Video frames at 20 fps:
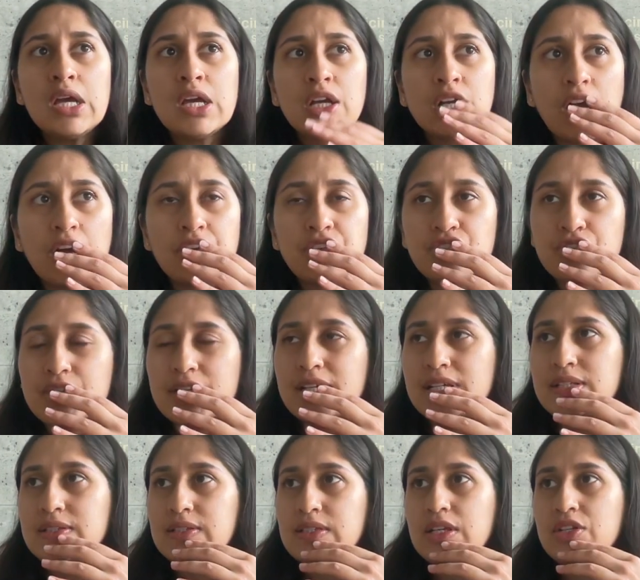
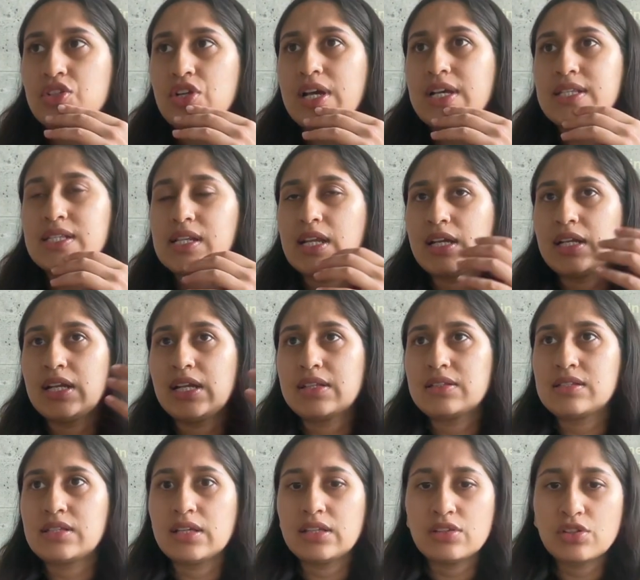countries, such as, like,
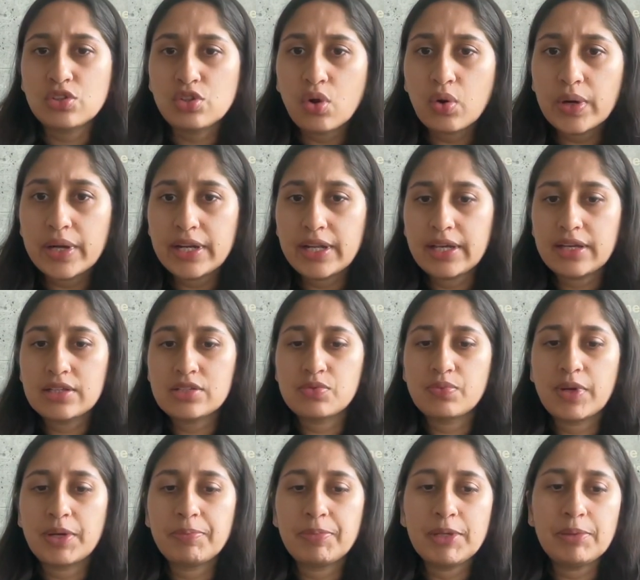let's say the Nordics,
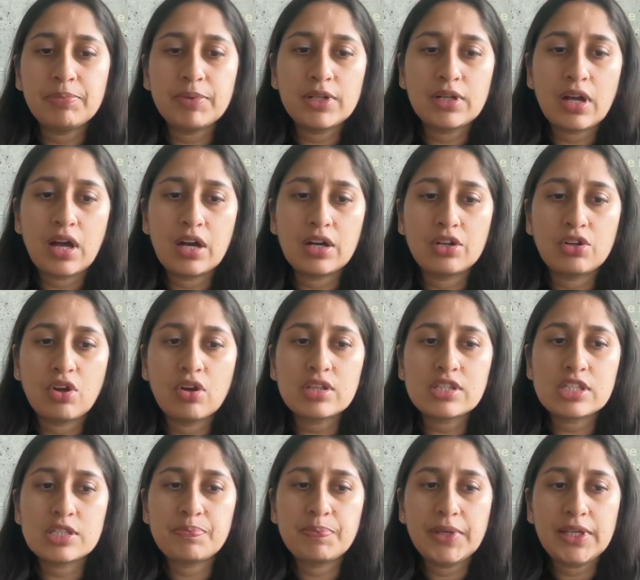where people are
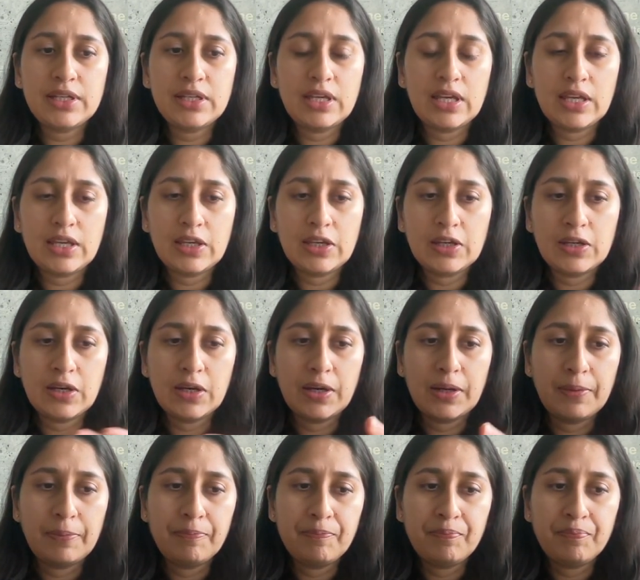not speaking
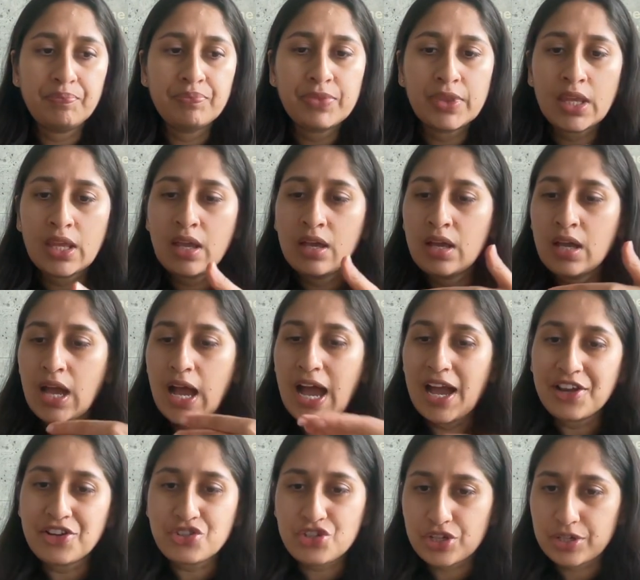
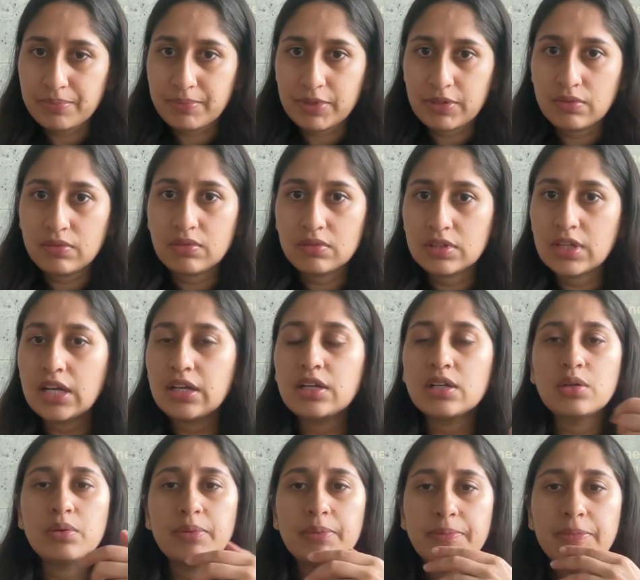High German, then
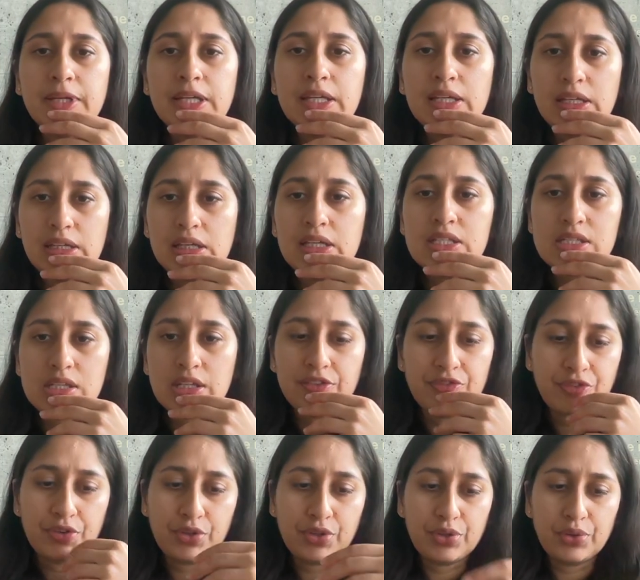it will be easy
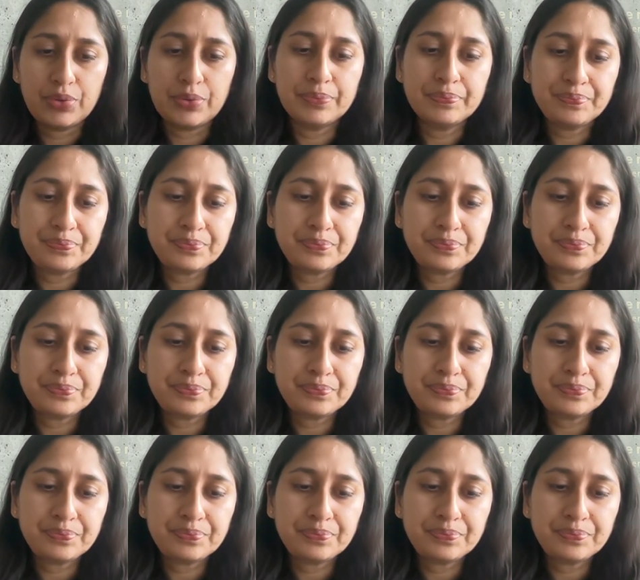for you.